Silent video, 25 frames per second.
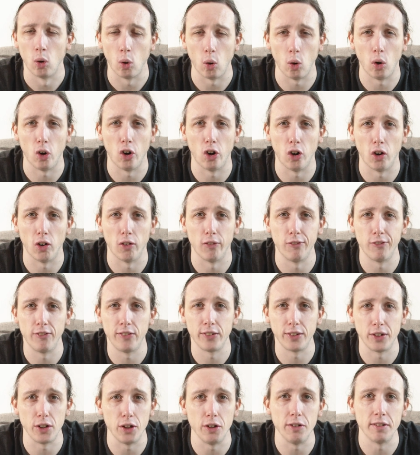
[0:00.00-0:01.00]
of
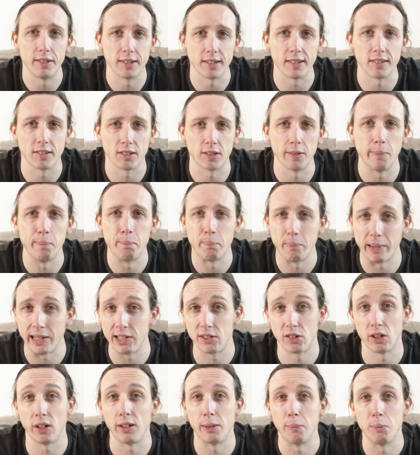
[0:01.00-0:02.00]
using some
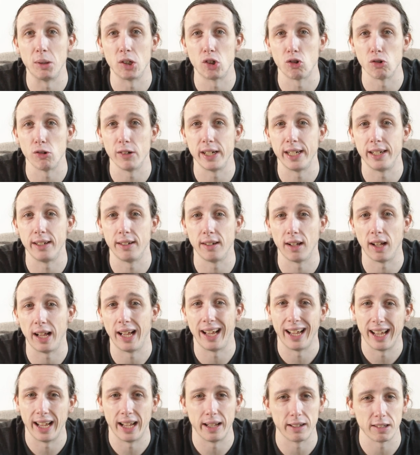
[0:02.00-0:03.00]
mental imagery,
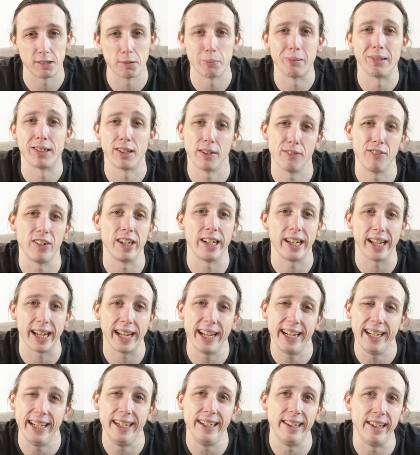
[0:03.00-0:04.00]
specifically
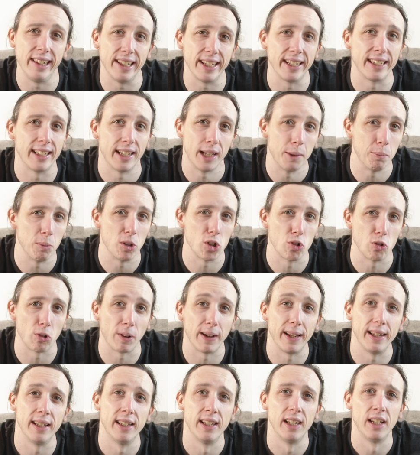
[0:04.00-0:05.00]
healing
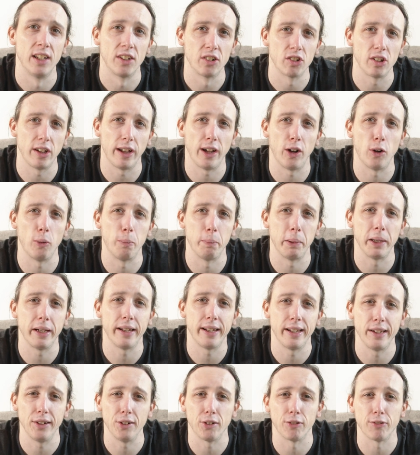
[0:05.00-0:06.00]
imagery, to help it
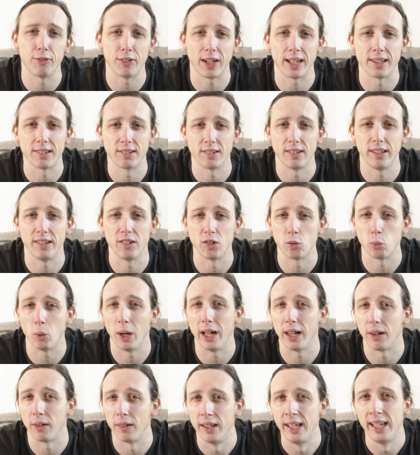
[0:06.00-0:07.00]
heal faster as
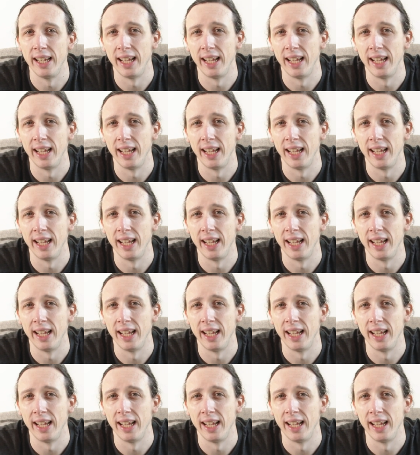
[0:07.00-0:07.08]
well.